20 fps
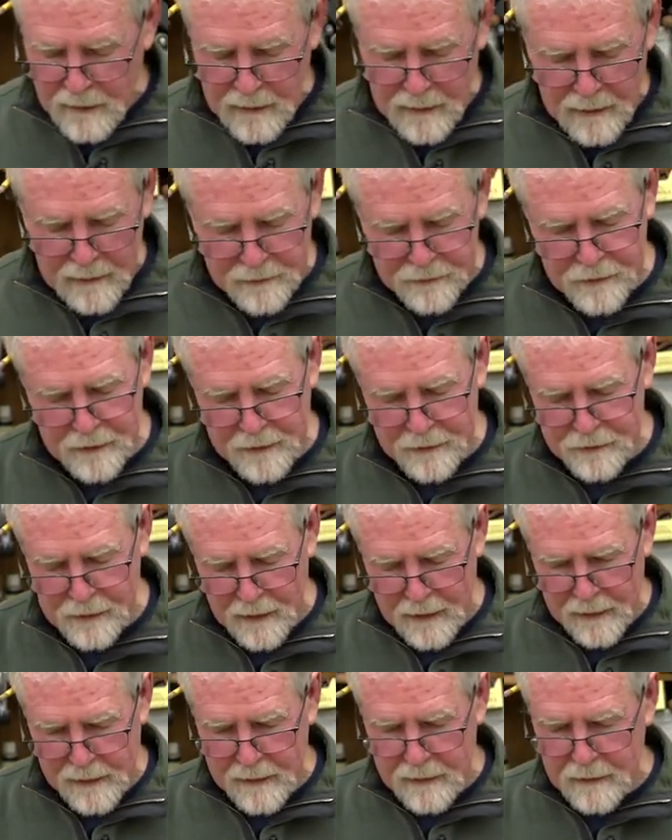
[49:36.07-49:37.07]
when
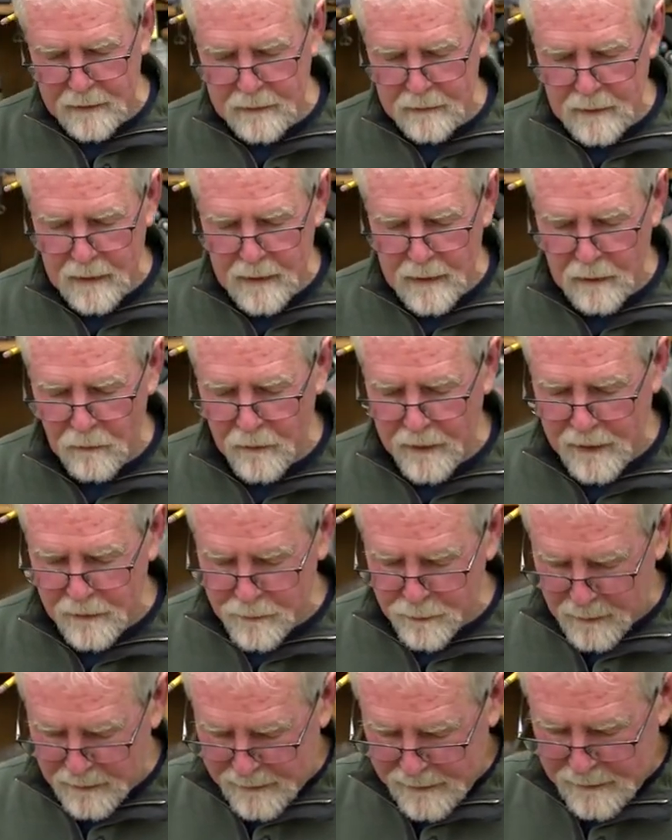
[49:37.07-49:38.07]
I
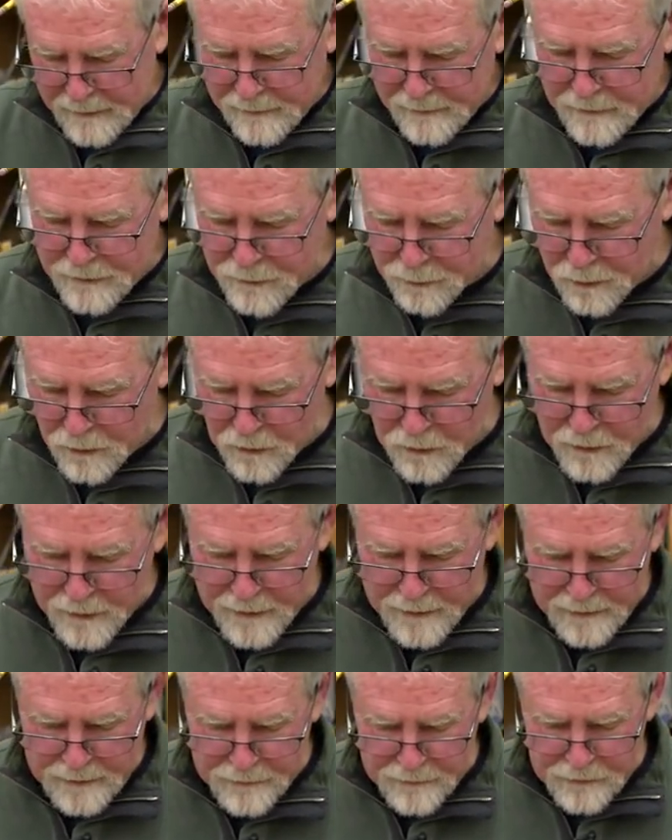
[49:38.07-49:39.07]
was planing this
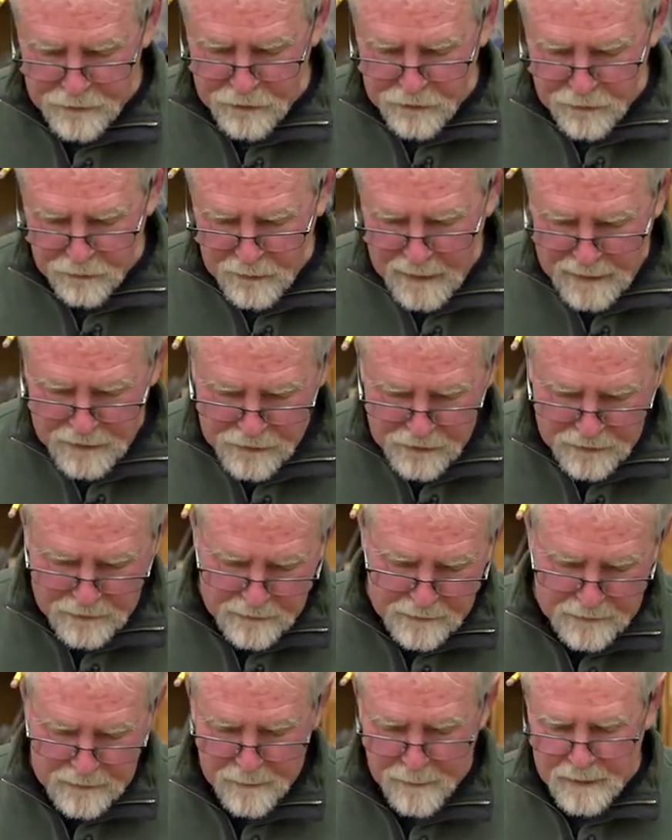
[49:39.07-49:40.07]
board in this
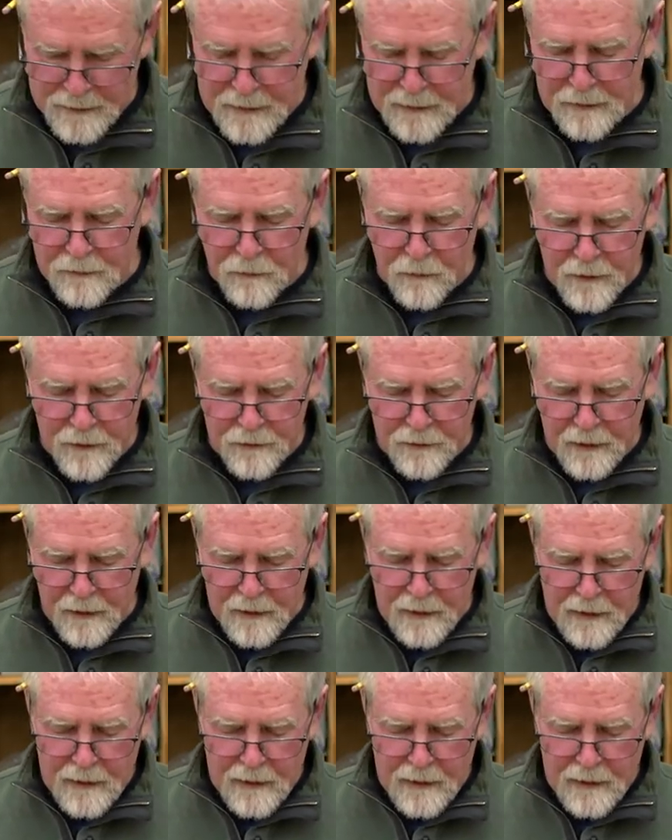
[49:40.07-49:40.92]
direction to begin with,